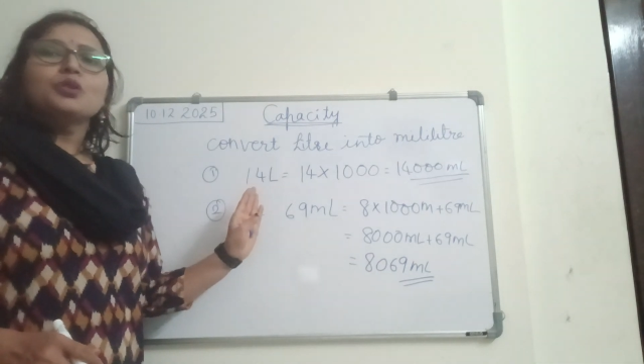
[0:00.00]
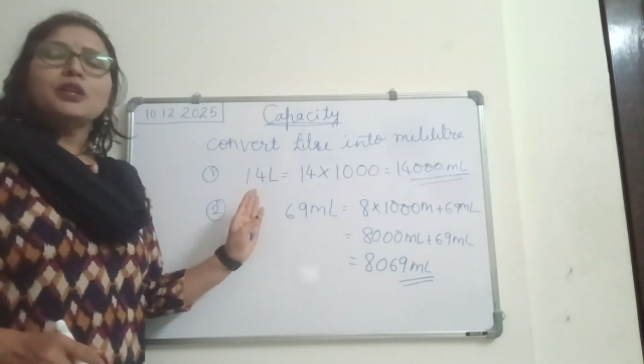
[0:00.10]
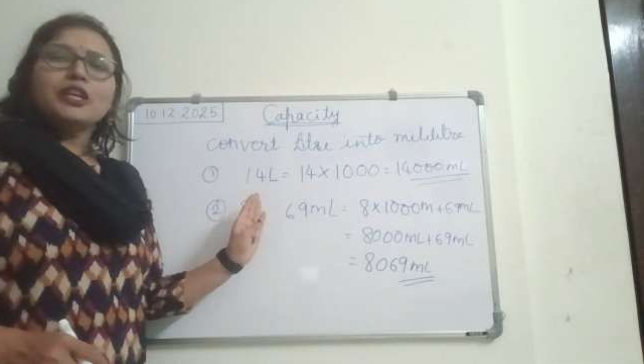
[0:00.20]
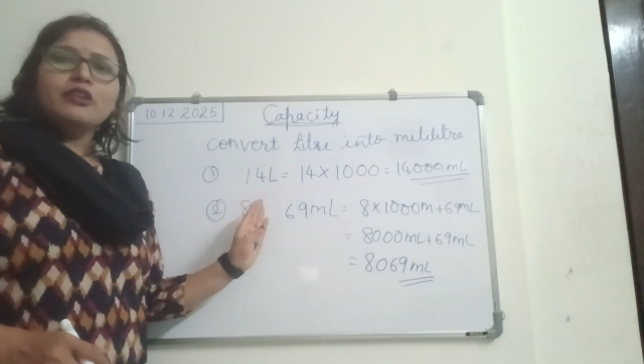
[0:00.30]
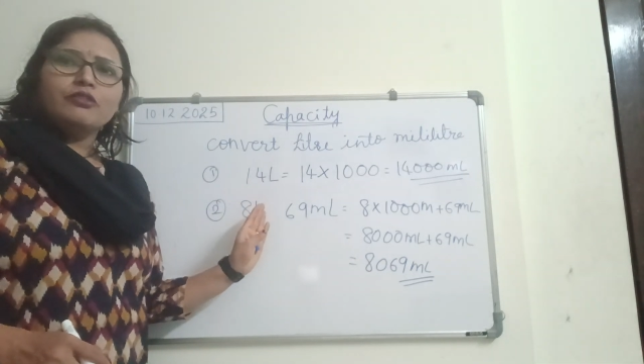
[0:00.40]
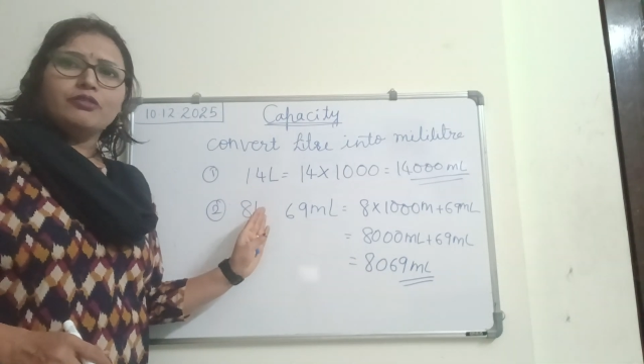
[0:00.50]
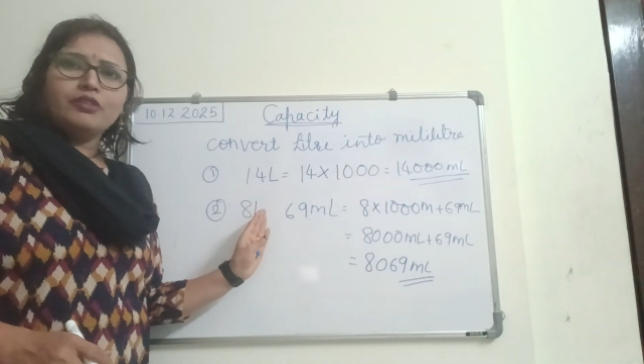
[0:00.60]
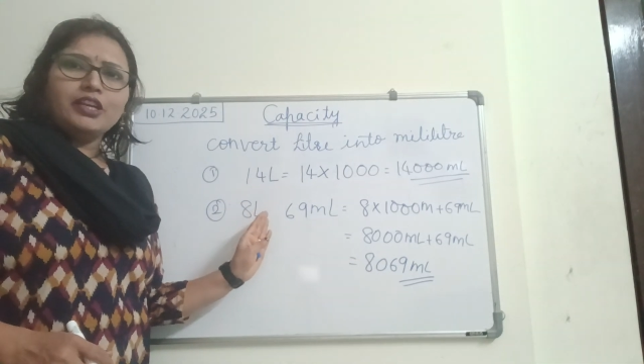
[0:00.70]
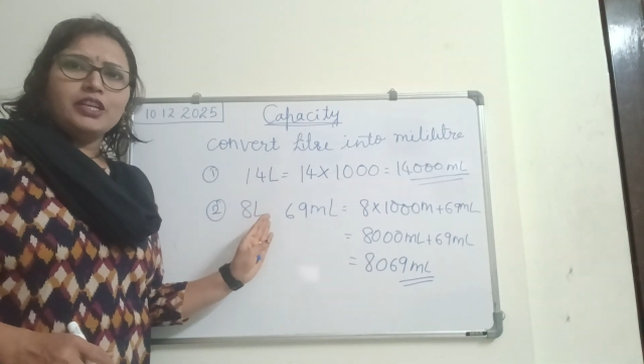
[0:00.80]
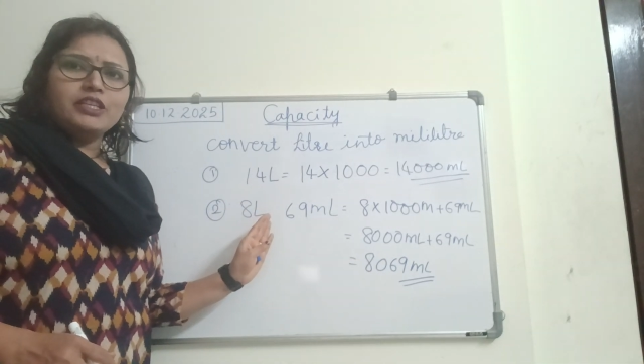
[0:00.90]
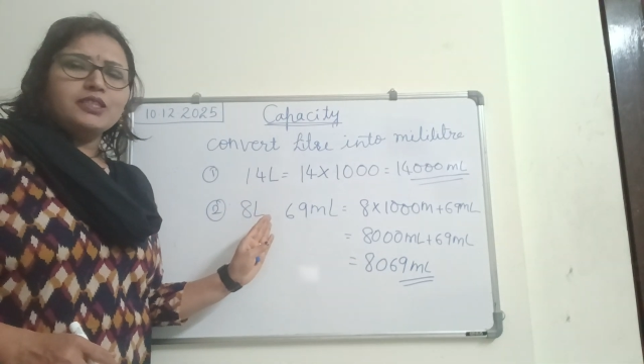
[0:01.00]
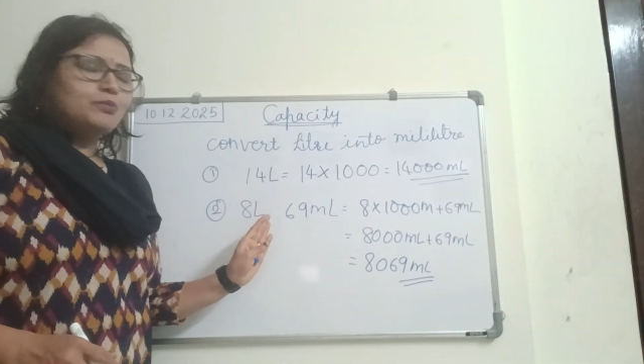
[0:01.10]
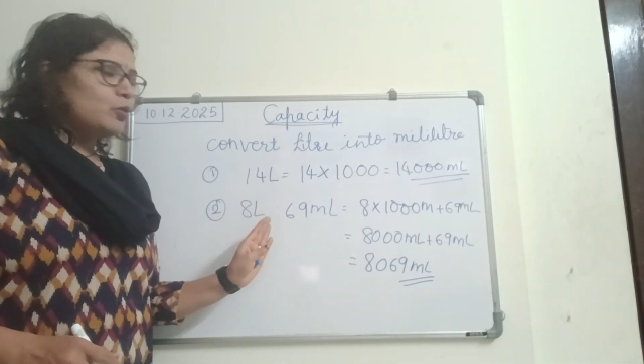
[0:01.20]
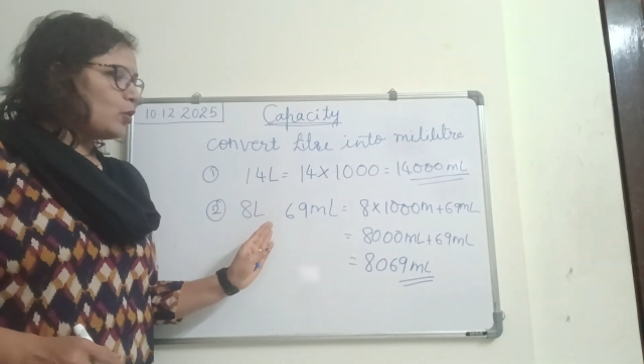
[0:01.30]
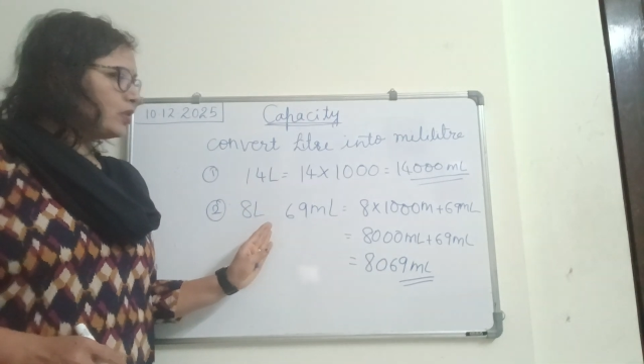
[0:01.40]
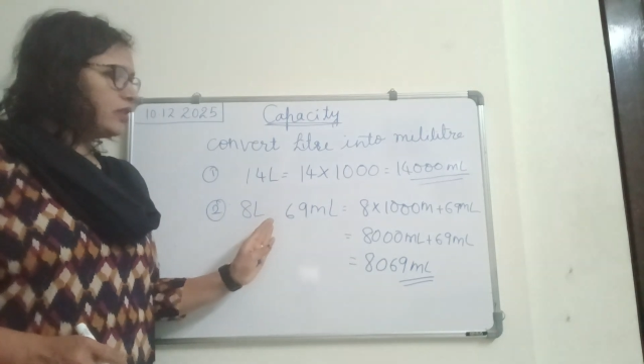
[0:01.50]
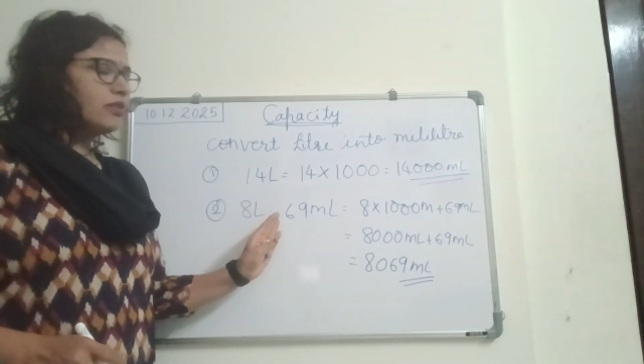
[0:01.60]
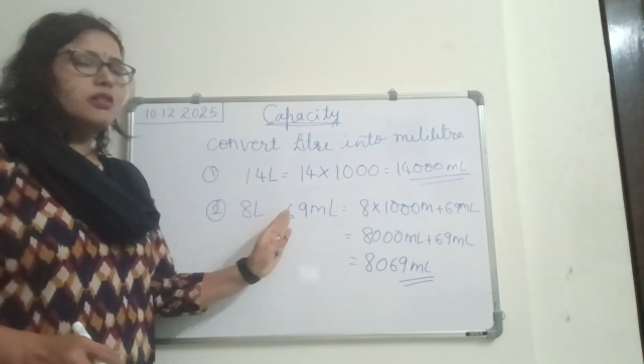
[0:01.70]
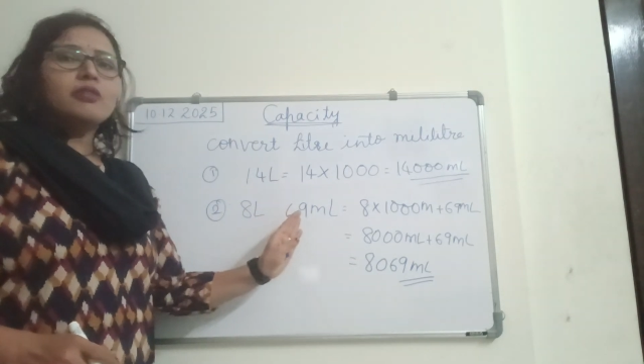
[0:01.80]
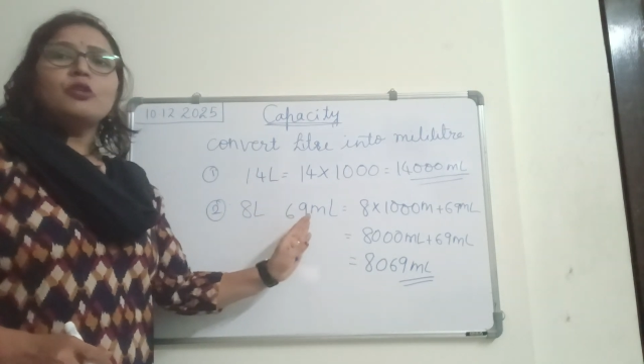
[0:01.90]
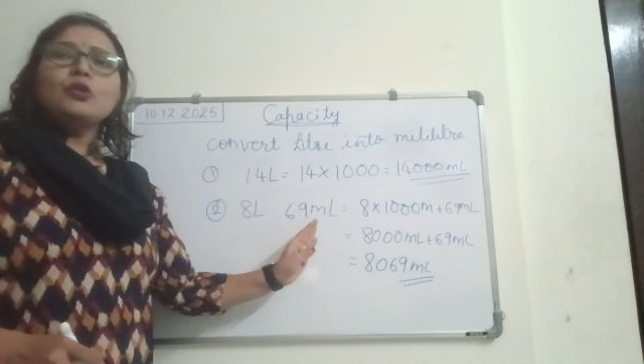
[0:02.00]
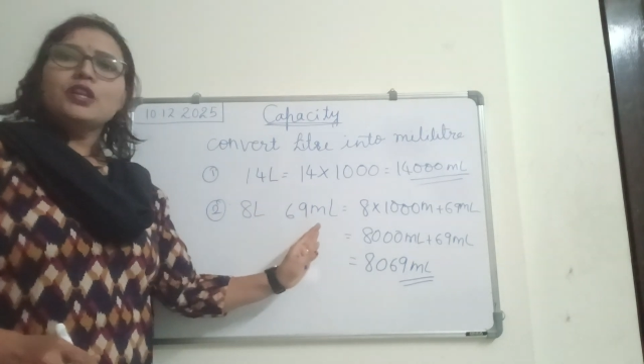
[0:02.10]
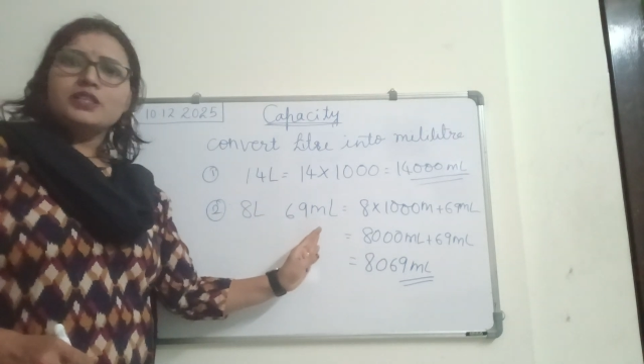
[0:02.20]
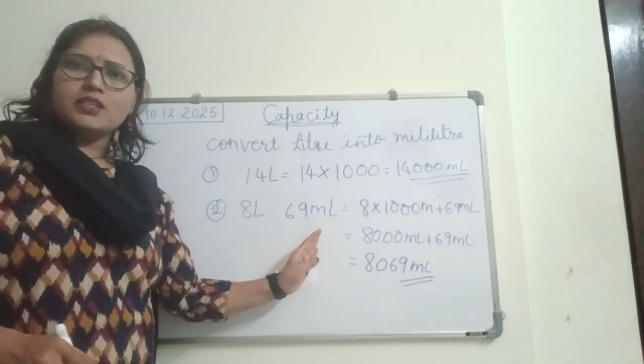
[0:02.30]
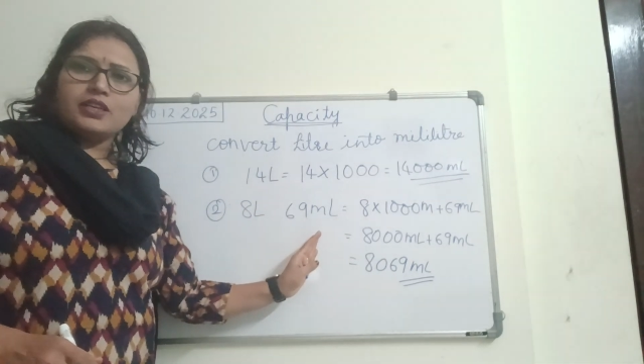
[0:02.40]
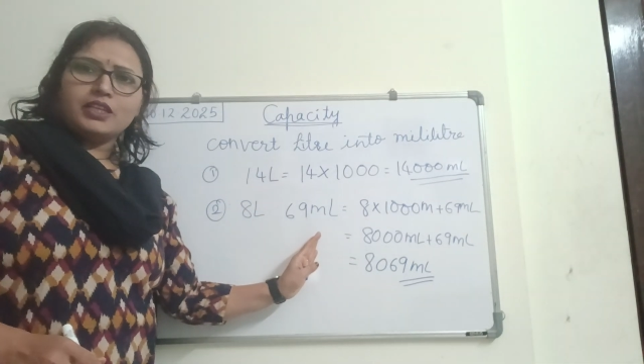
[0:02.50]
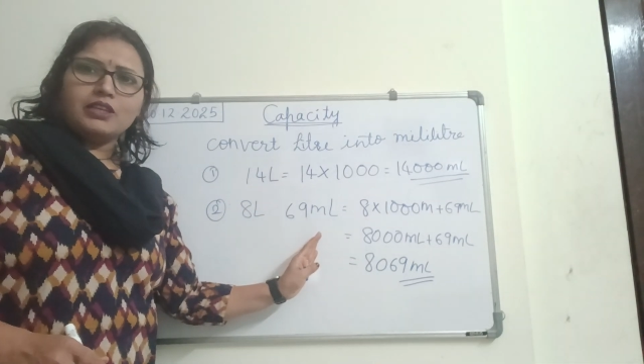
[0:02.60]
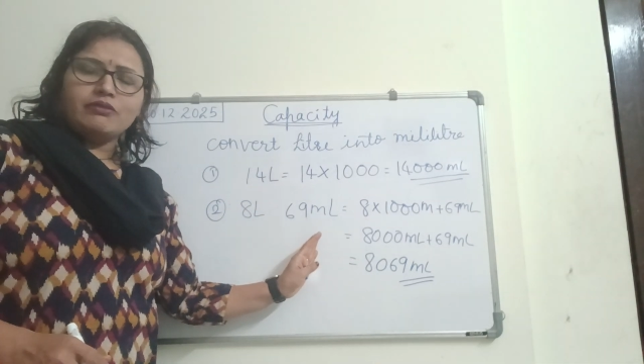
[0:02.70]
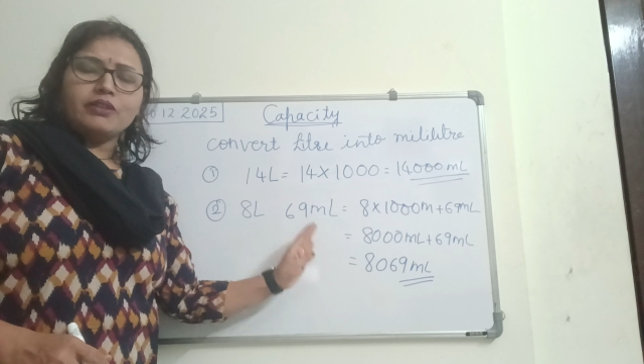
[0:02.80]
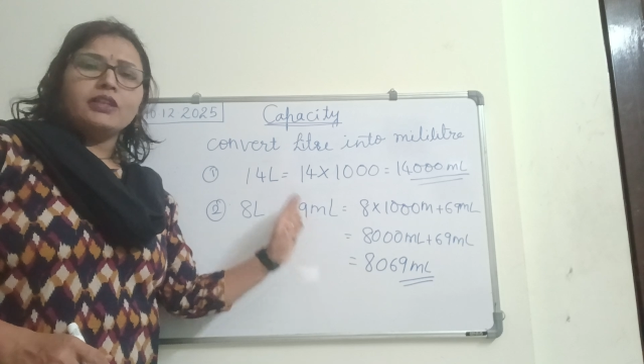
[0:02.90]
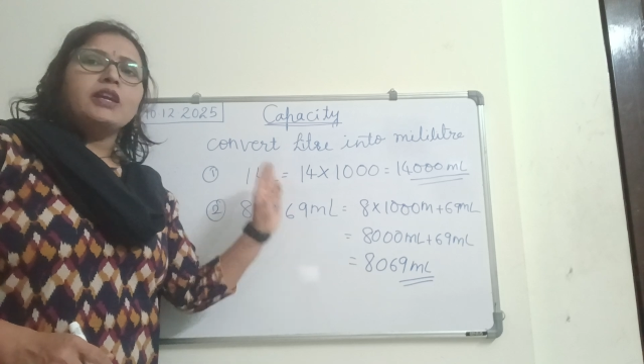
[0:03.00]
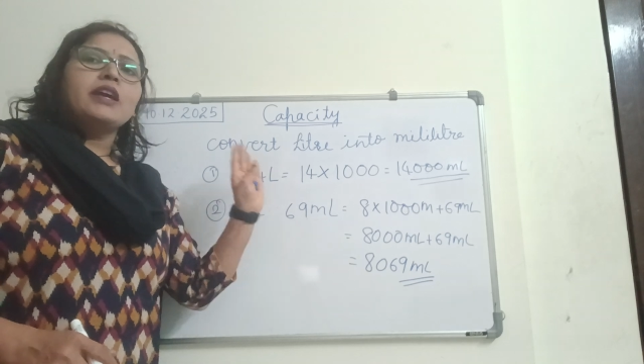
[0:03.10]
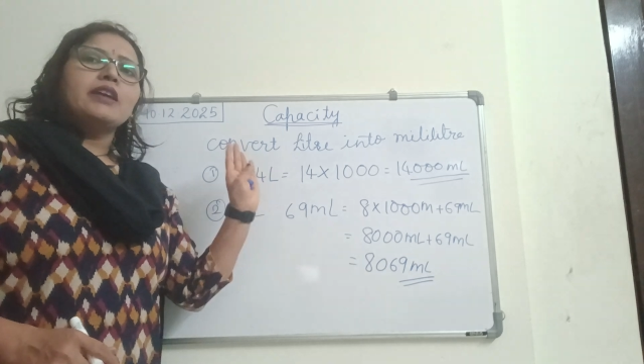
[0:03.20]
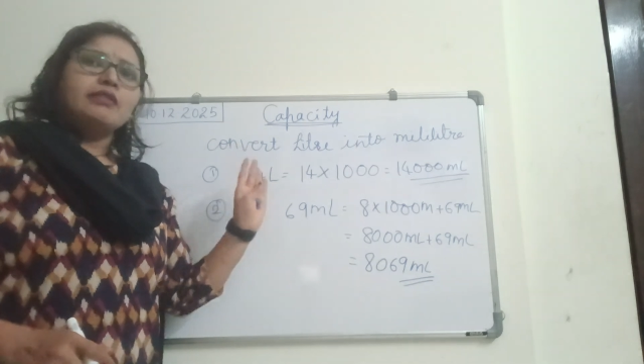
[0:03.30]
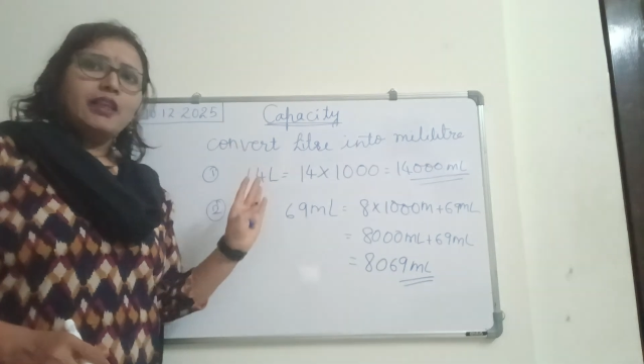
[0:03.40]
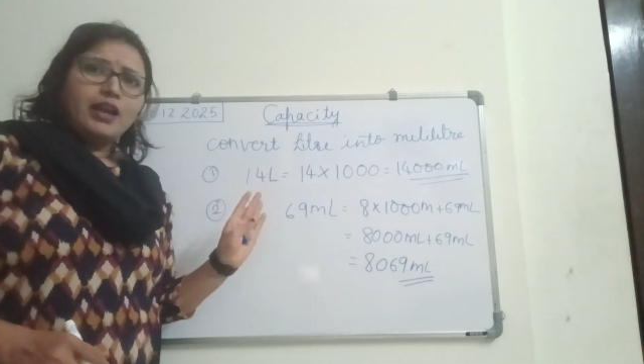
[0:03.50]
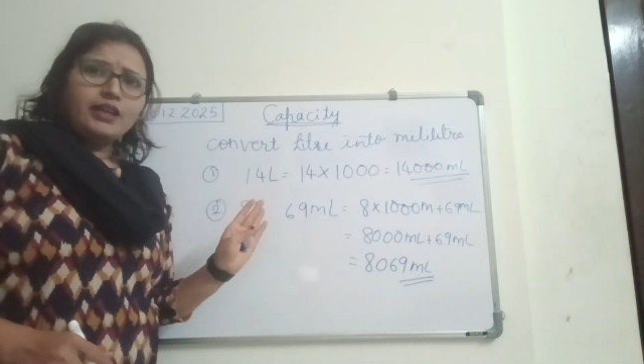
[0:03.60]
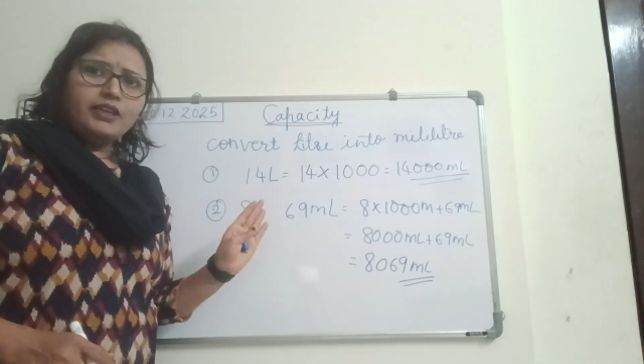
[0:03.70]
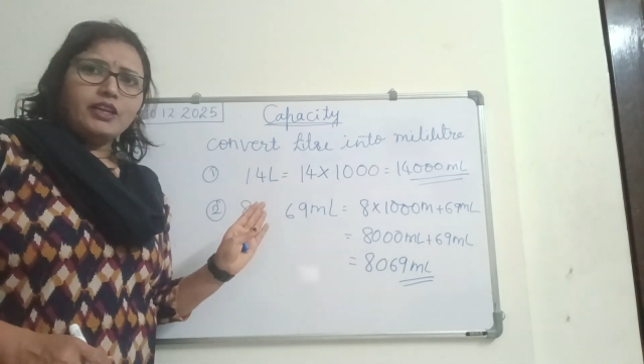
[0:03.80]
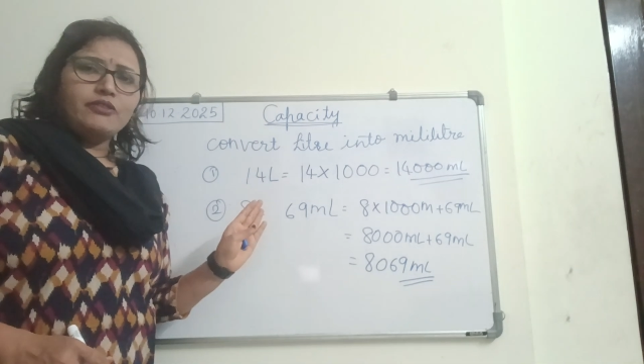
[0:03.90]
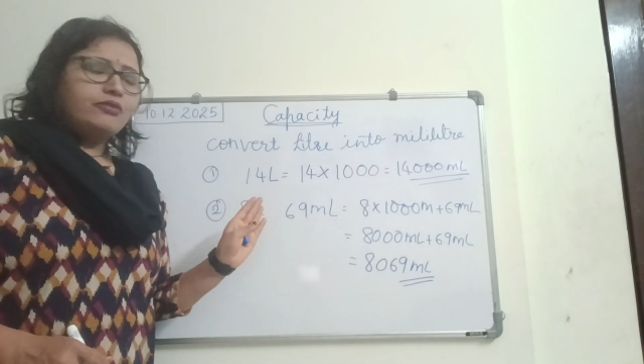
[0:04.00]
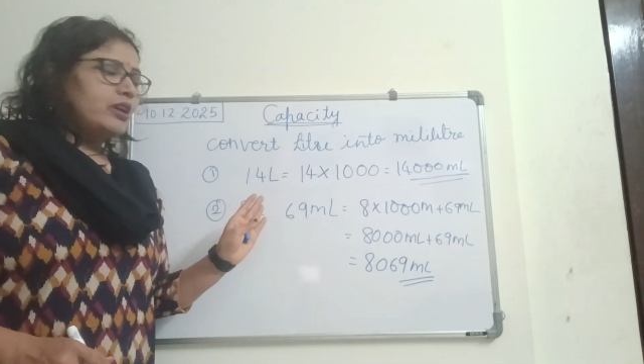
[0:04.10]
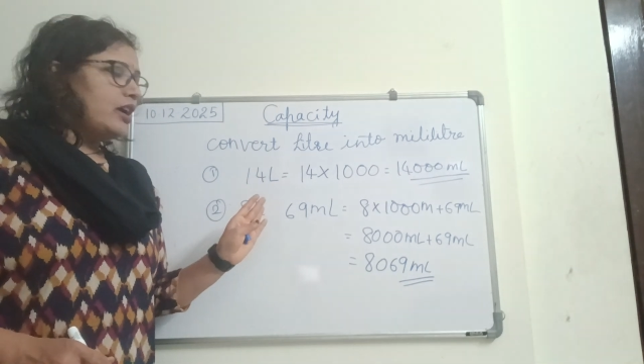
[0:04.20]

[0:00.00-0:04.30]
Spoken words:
if it is both units are given, that time